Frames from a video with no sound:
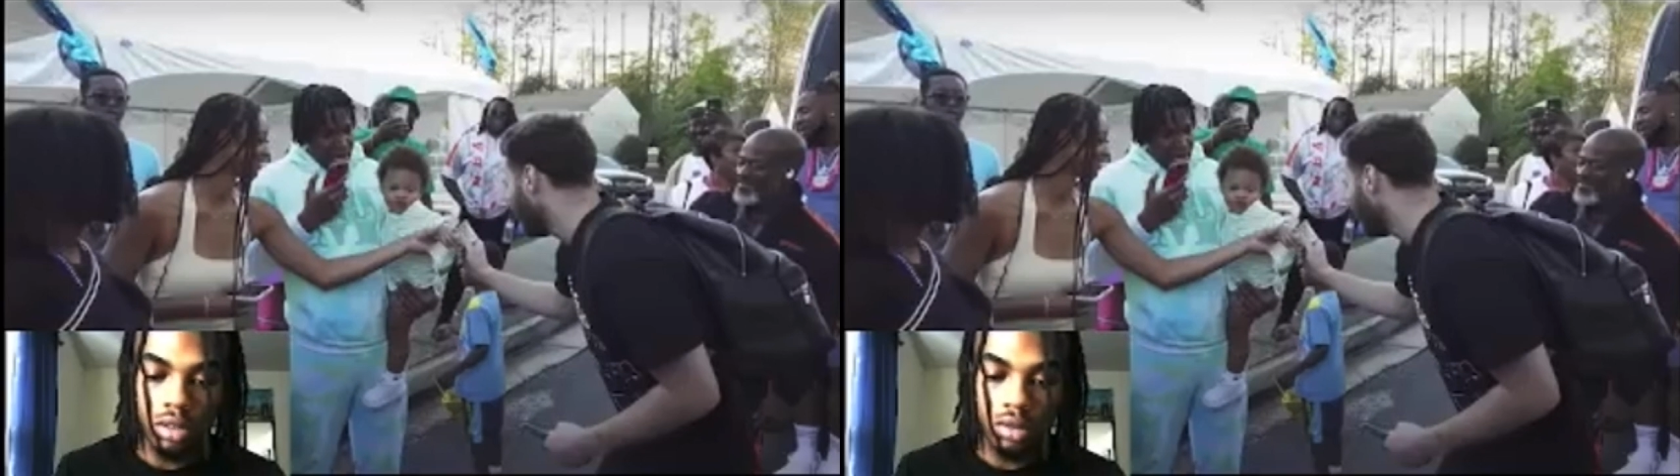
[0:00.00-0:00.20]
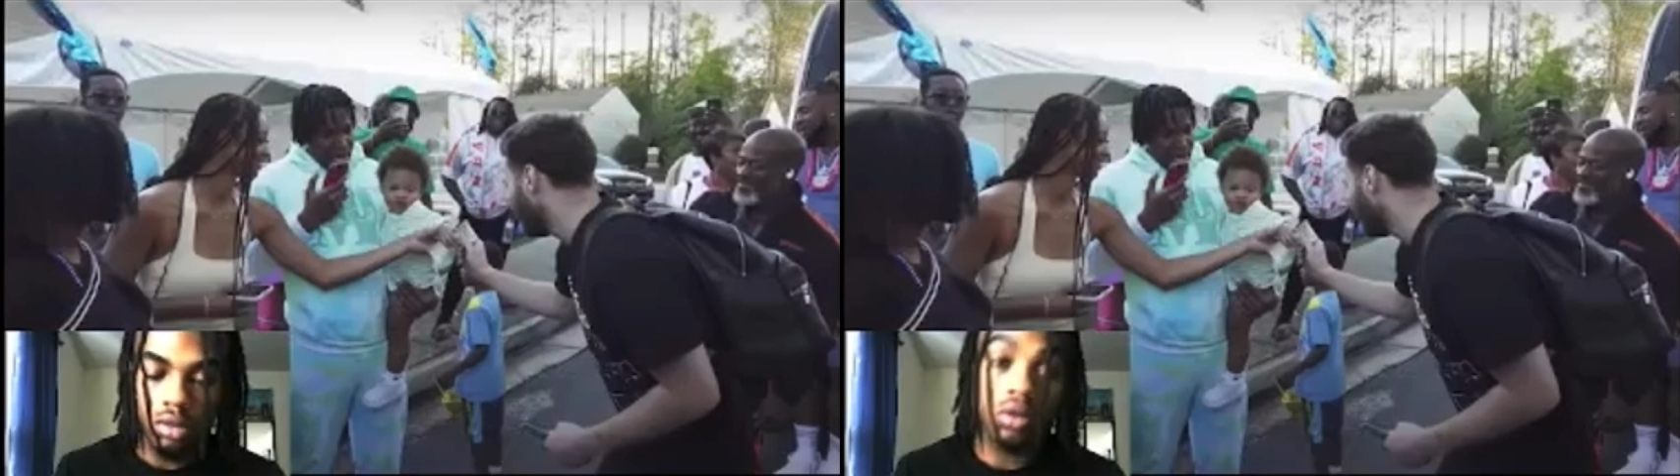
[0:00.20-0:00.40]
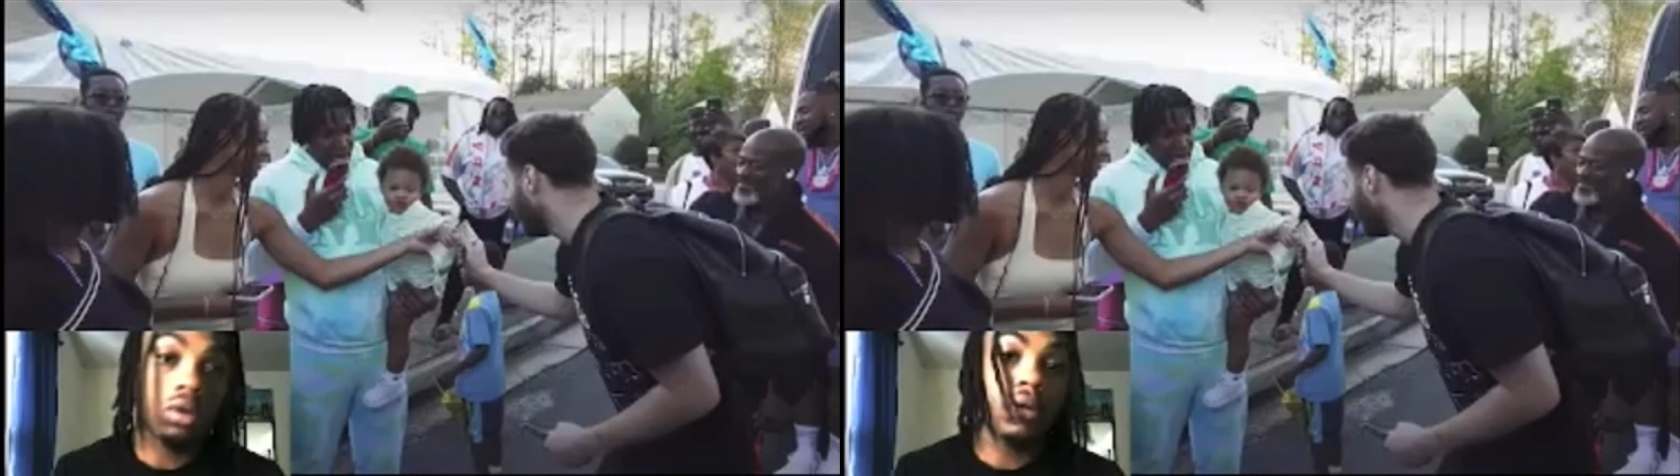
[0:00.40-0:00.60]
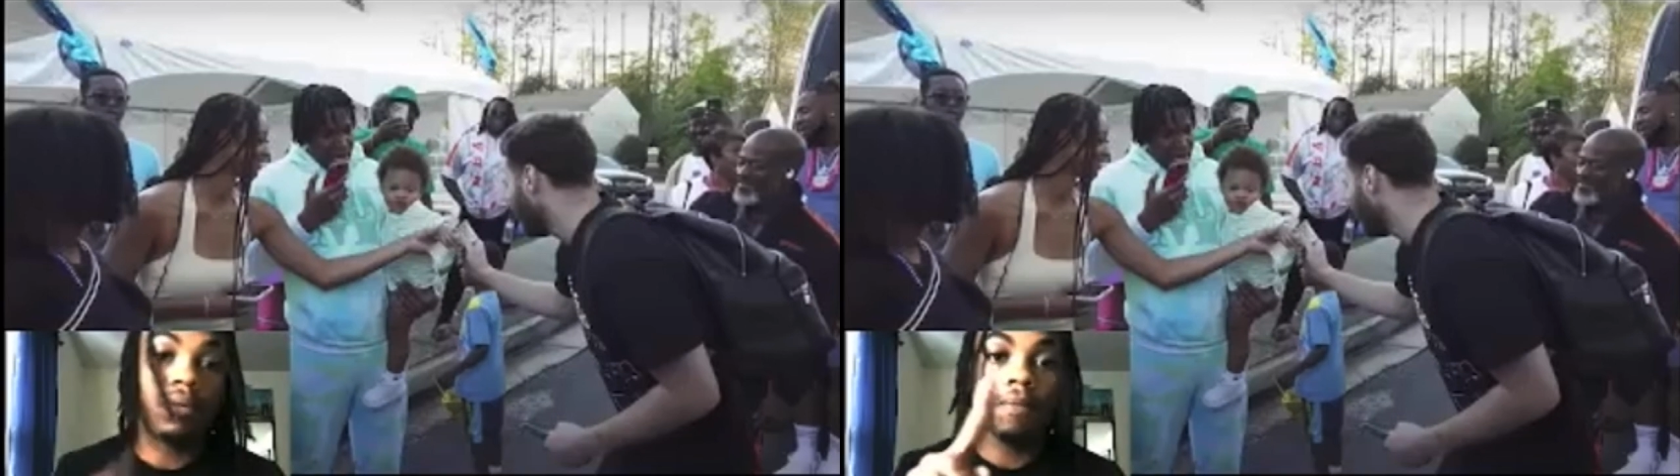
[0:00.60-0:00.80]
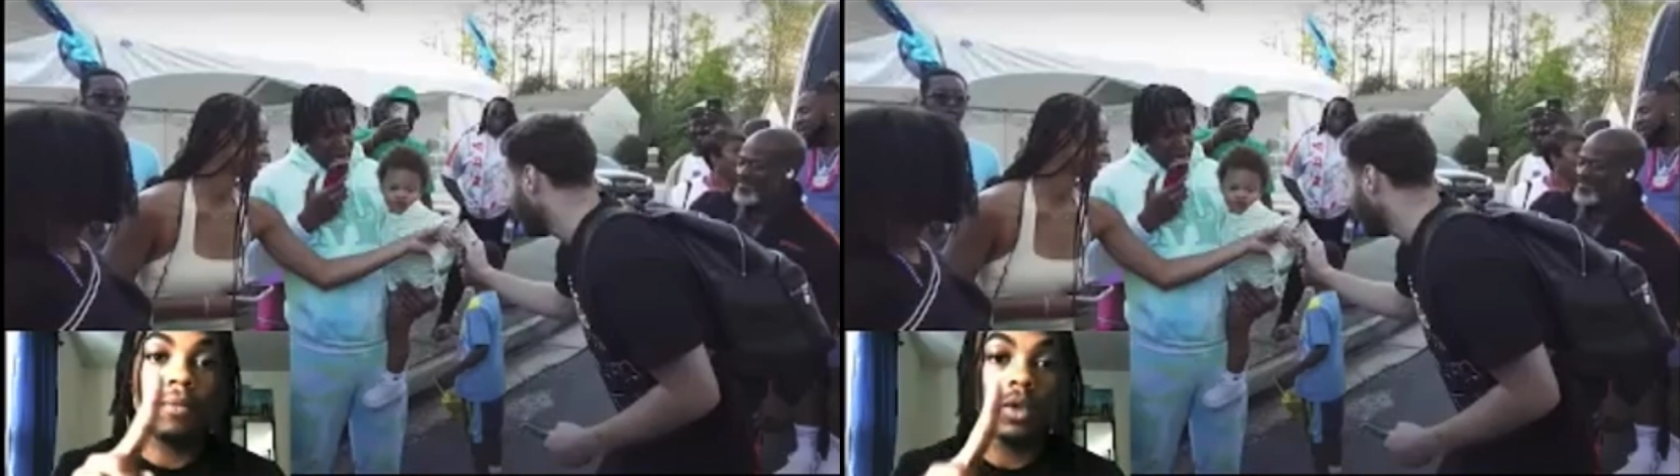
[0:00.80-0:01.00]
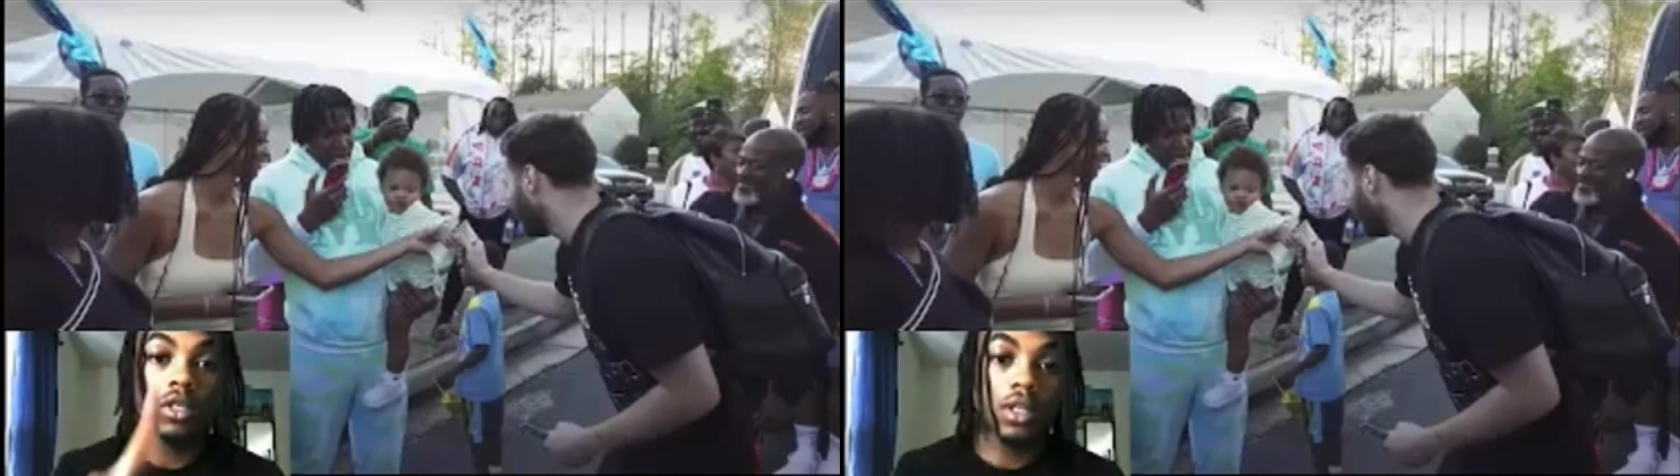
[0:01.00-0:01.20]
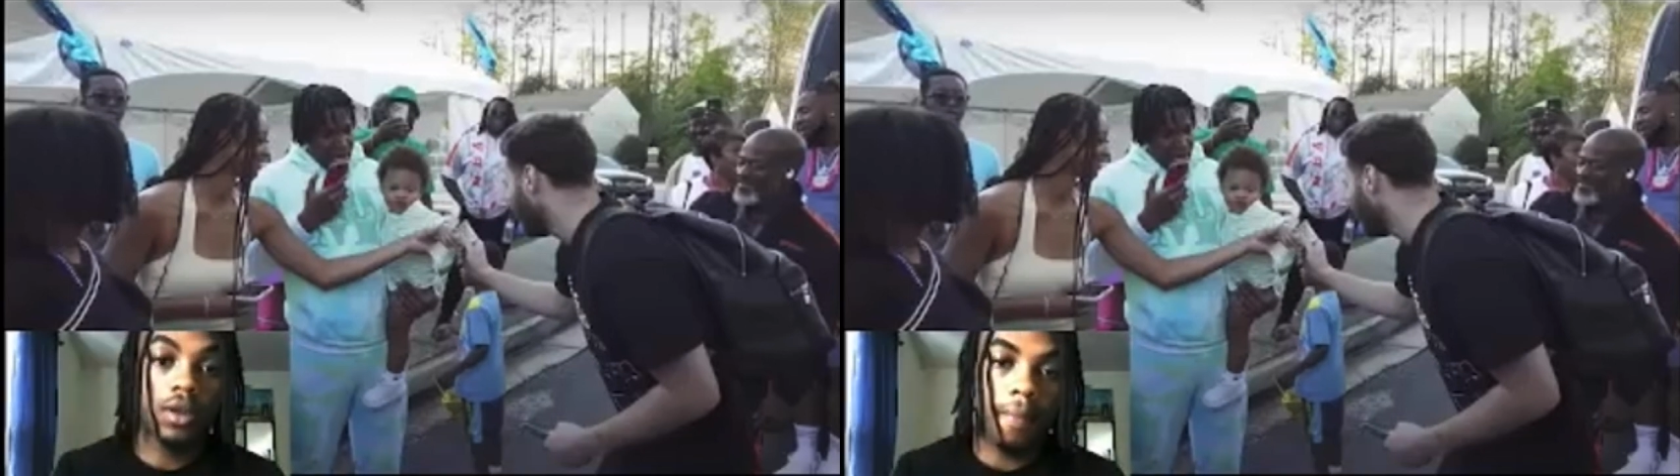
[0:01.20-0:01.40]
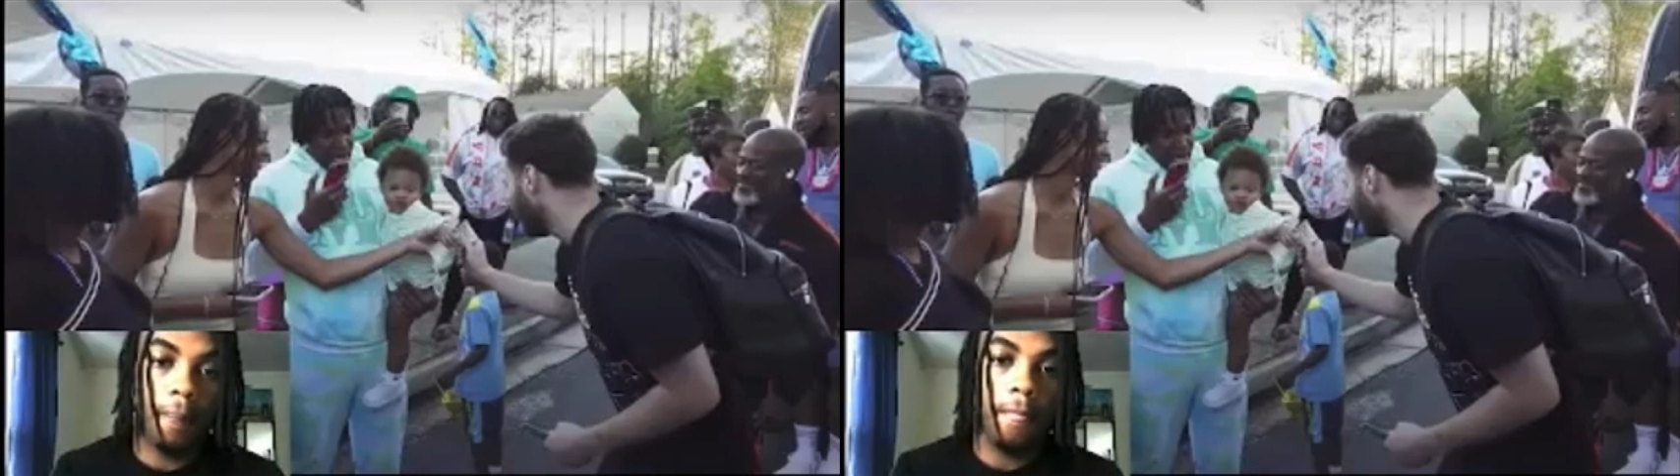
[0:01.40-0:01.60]
Hold up. One second.
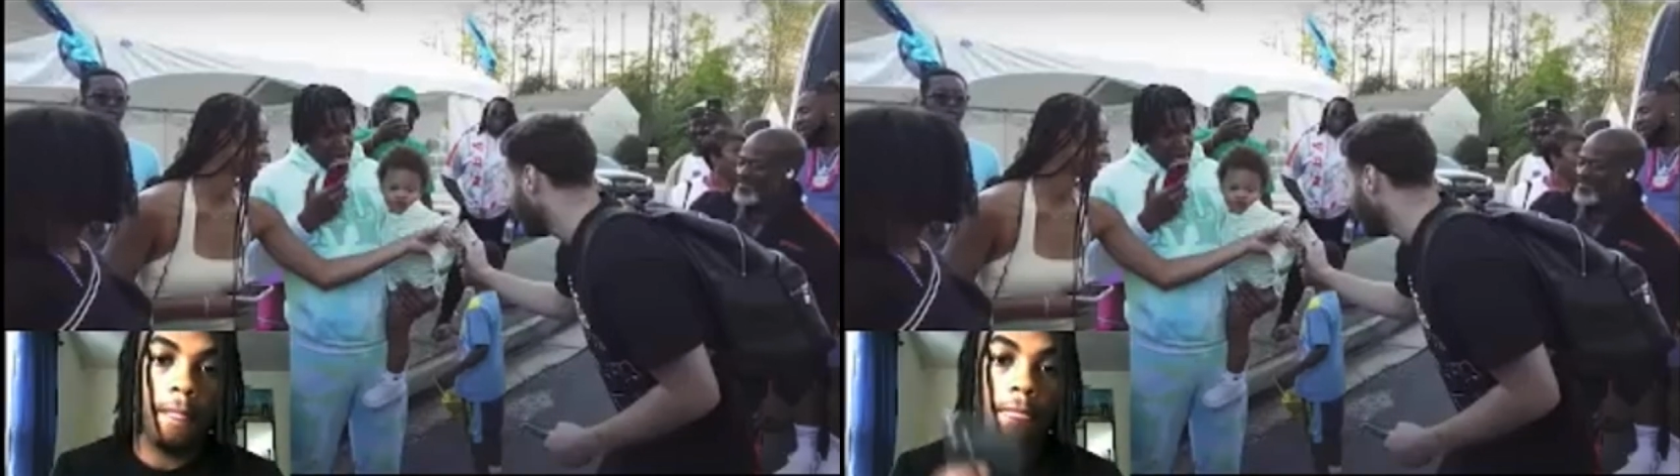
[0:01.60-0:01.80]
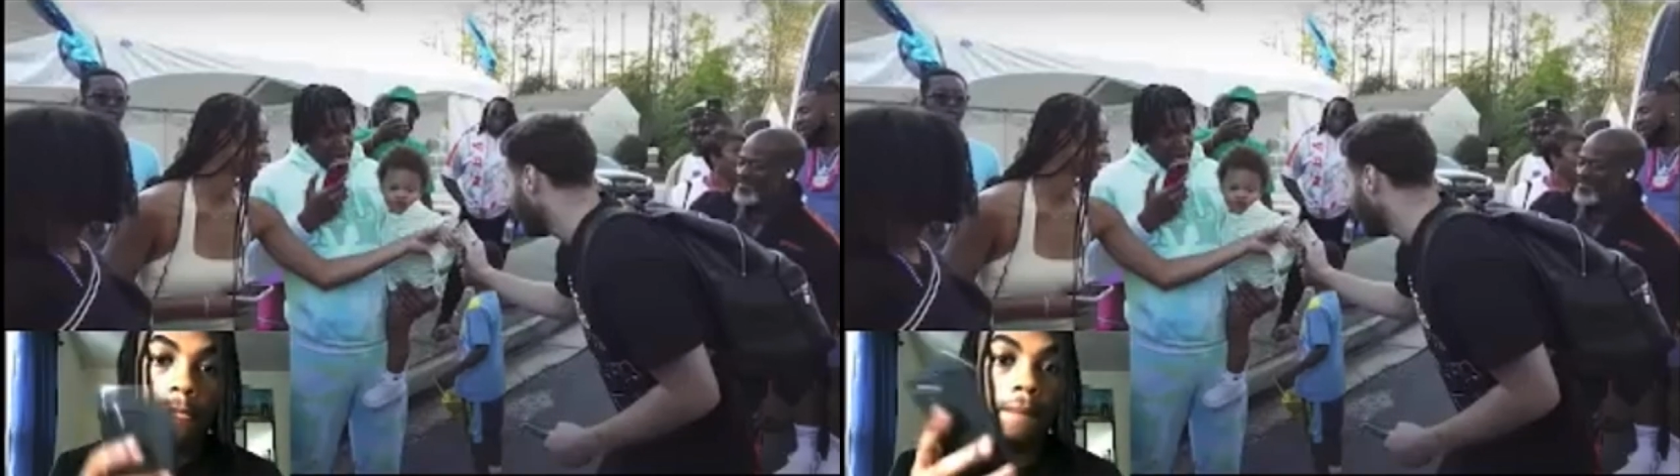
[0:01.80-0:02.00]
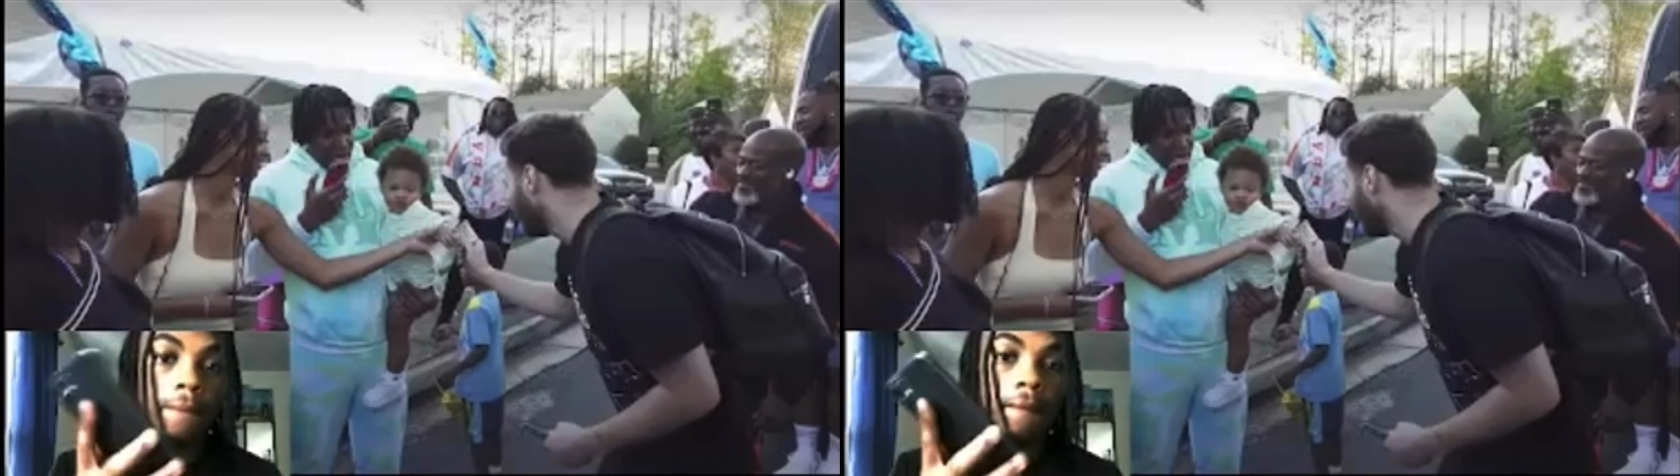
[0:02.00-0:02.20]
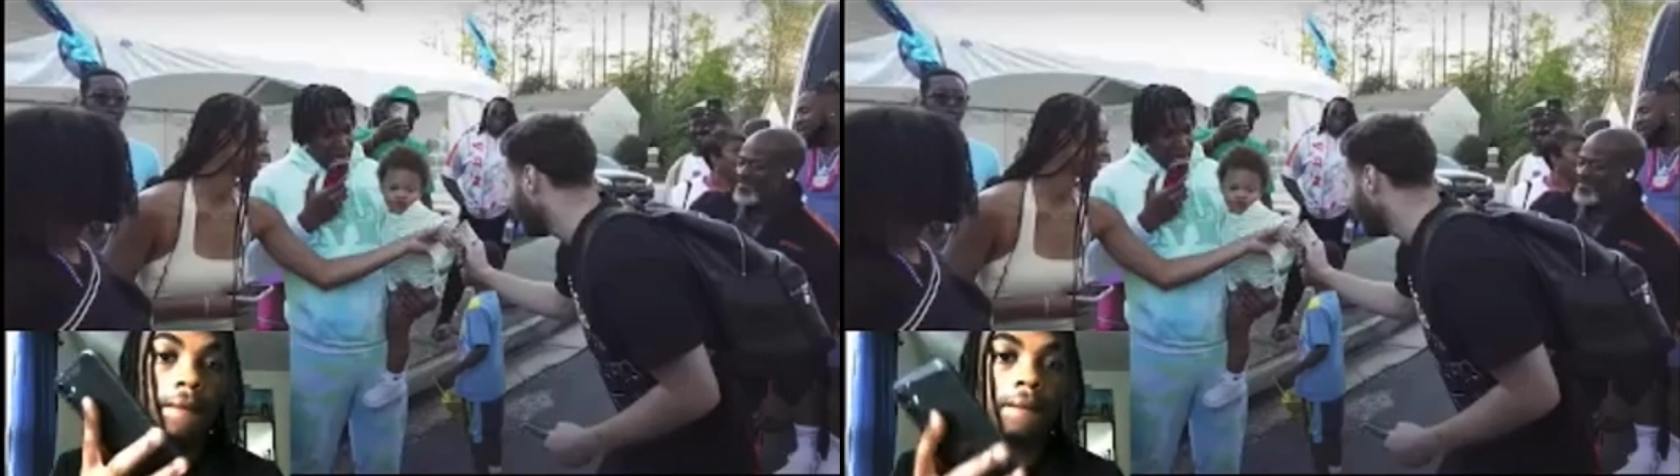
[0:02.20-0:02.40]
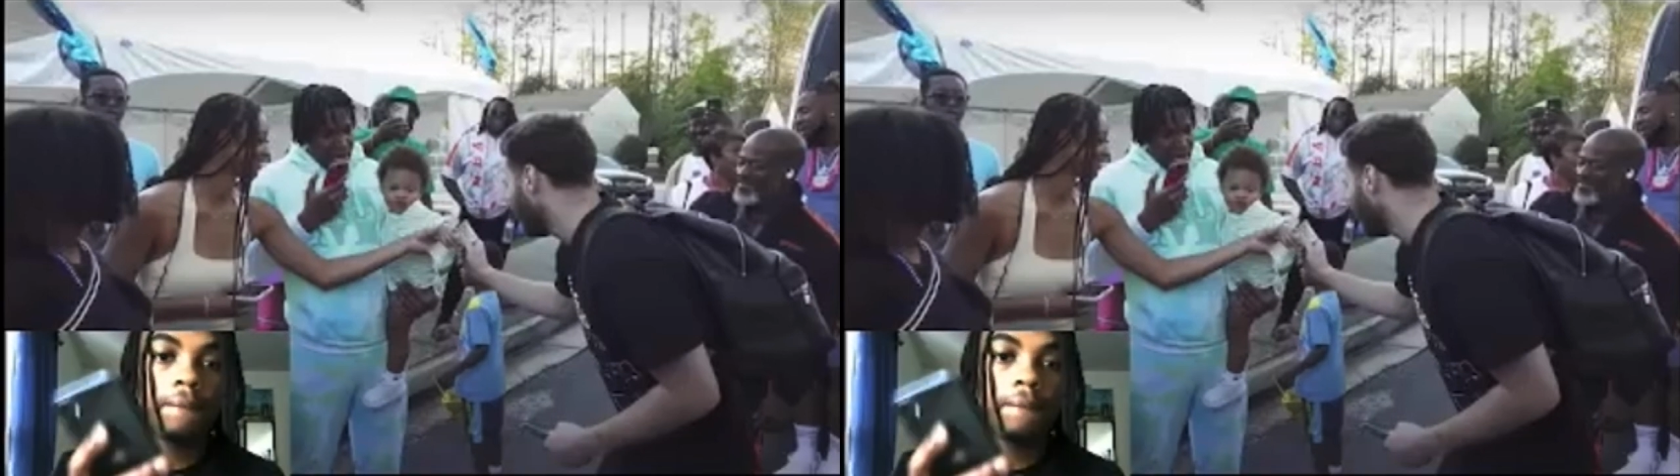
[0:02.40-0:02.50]
Hold up.